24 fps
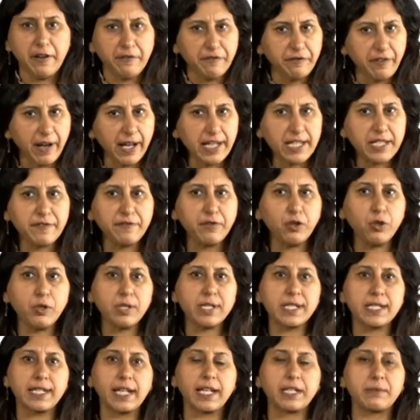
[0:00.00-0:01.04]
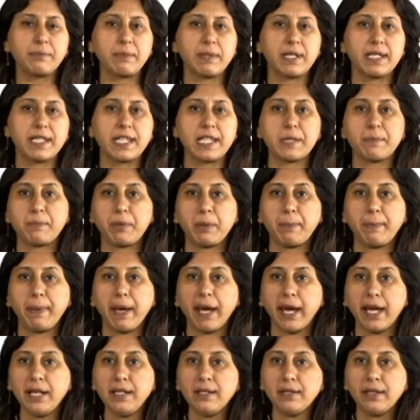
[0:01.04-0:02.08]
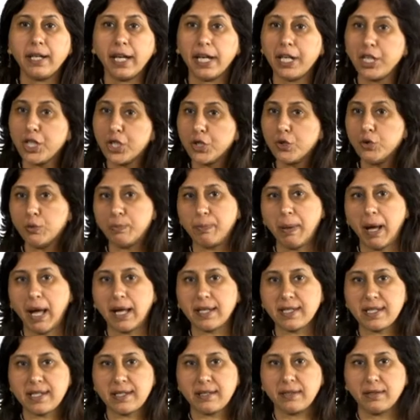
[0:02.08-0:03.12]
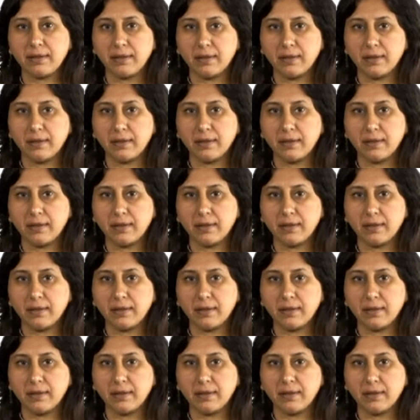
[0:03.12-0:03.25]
Funds flow statements is prepared in two parts.